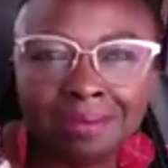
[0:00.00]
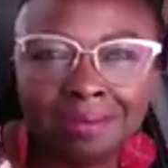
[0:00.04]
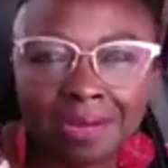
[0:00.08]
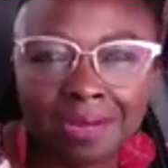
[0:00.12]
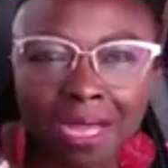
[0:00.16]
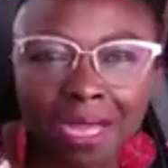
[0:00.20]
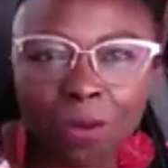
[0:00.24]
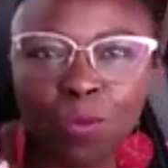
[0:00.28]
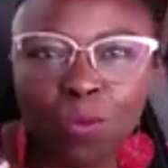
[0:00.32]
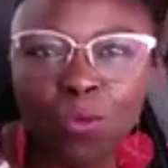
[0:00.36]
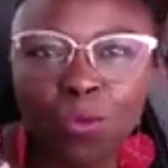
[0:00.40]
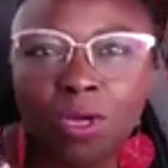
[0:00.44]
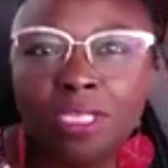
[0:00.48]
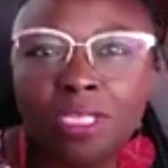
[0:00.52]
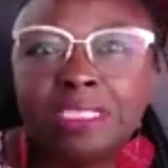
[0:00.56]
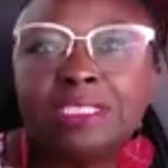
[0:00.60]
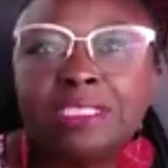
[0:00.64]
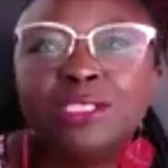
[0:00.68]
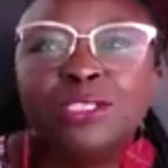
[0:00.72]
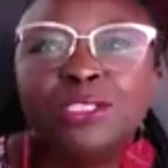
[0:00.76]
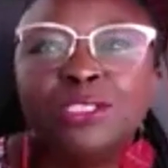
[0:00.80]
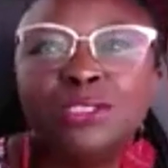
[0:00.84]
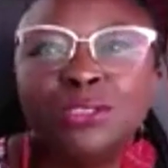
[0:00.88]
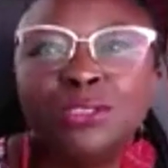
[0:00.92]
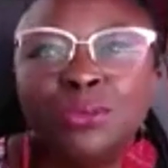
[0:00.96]
I want
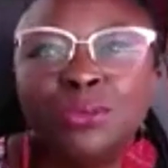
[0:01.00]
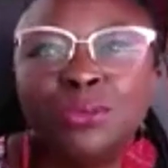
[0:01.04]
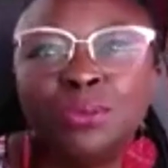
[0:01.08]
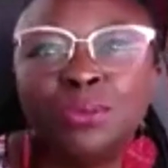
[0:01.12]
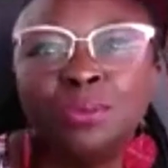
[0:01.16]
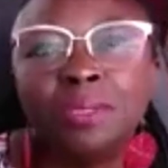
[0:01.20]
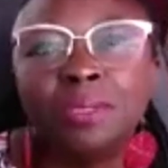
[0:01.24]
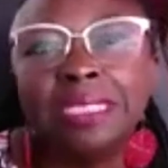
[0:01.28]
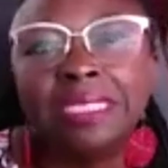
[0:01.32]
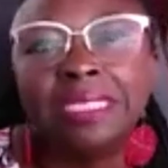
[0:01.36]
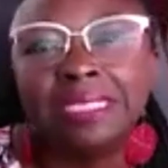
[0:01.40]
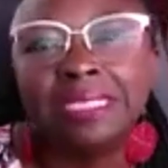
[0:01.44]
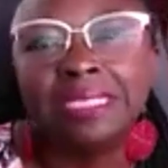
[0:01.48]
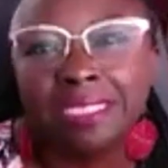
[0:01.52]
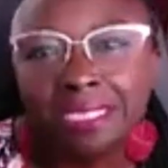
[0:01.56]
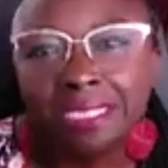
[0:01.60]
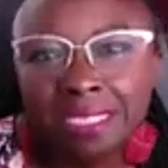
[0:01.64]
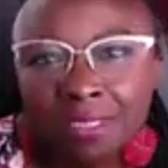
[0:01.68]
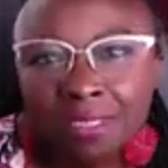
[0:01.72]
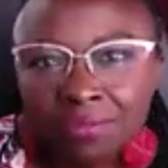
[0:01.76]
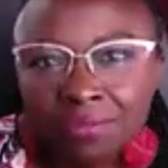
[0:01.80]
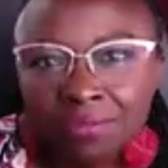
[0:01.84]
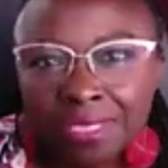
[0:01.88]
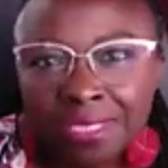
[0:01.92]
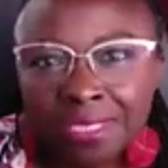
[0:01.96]
to
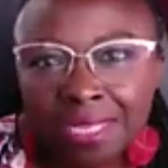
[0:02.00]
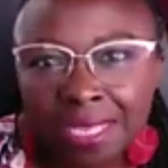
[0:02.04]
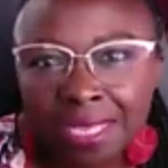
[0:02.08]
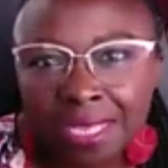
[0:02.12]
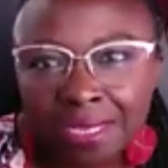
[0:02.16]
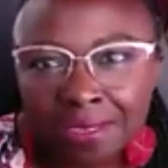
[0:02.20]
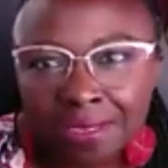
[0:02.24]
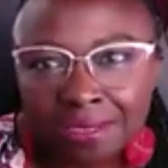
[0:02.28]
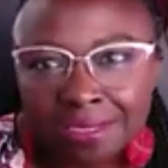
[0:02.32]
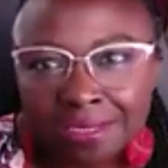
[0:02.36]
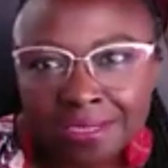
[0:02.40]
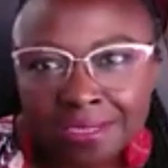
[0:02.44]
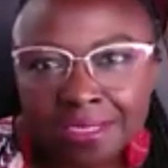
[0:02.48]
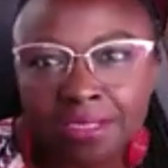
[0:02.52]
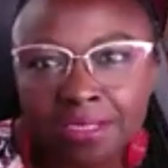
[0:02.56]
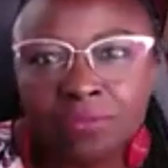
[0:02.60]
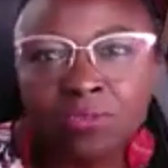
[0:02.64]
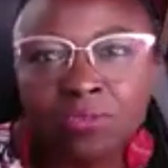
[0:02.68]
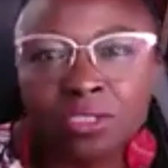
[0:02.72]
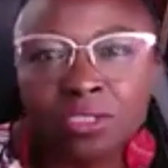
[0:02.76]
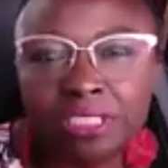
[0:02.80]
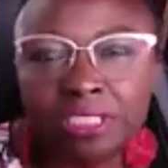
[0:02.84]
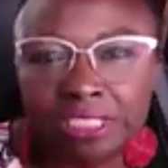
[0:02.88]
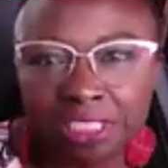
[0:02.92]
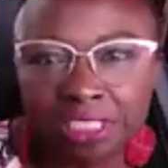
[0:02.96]
leave a legacy
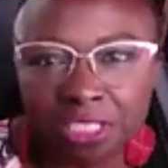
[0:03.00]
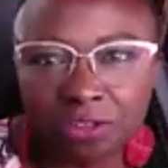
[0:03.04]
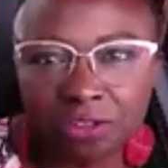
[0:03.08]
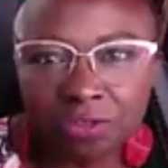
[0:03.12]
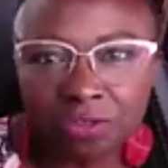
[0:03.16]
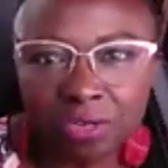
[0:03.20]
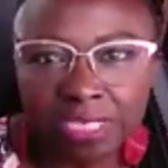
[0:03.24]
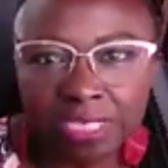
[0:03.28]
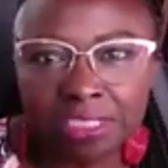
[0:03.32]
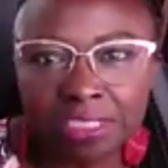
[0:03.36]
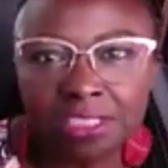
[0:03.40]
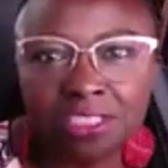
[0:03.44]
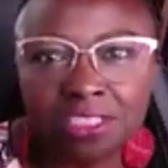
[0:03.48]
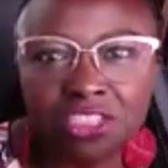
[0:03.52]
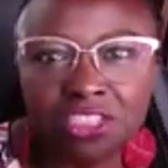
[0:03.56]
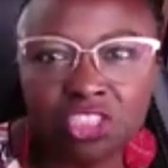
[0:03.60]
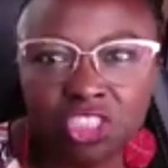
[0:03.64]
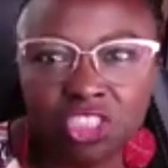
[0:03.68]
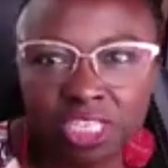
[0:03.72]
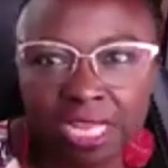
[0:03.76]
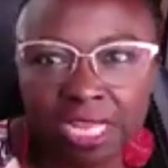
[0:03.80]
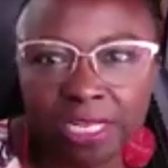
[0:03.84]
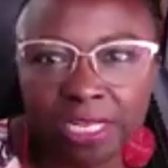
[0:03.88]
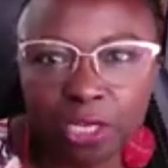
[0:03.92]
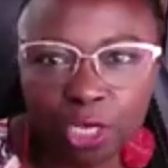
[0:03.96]
for generations
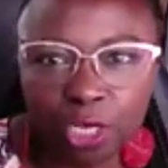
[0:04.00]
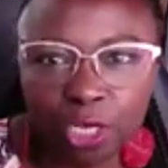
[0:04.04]
yet